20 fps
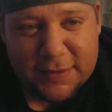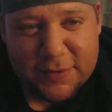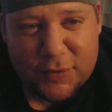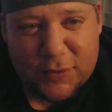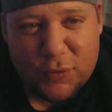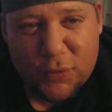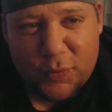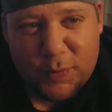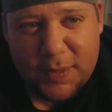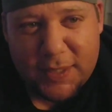
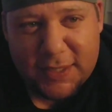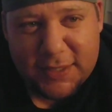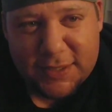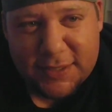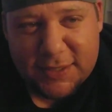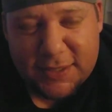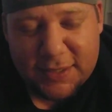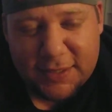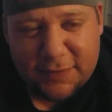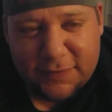Too much
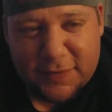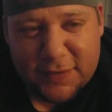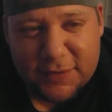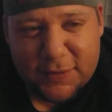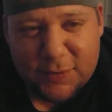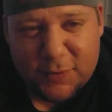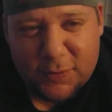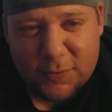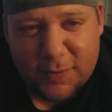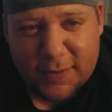stuff to
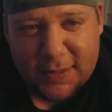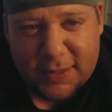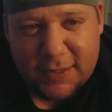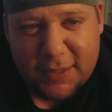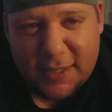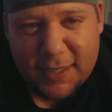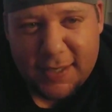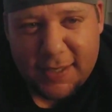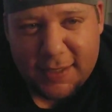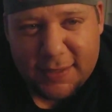do around
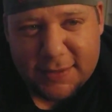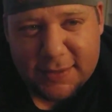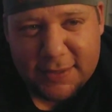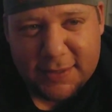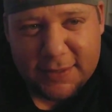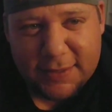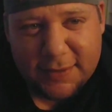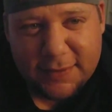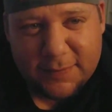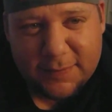the house
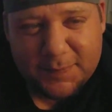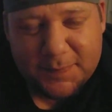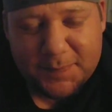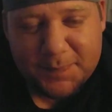here.